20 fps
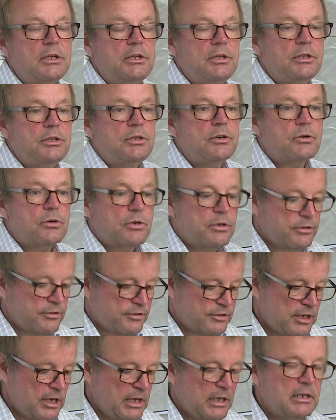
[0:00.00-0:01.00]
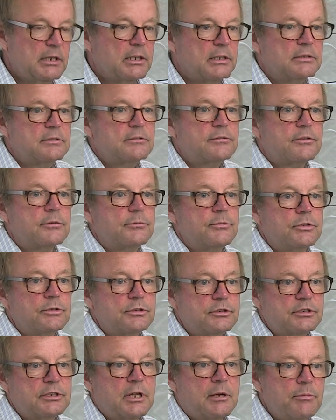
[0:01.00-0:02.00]
your signals from your
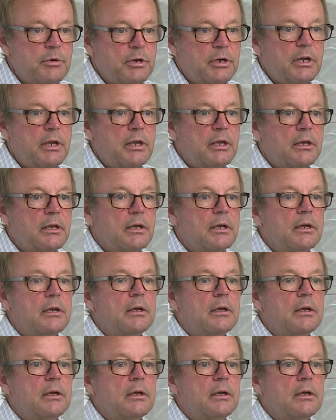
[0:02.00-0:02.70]
stomach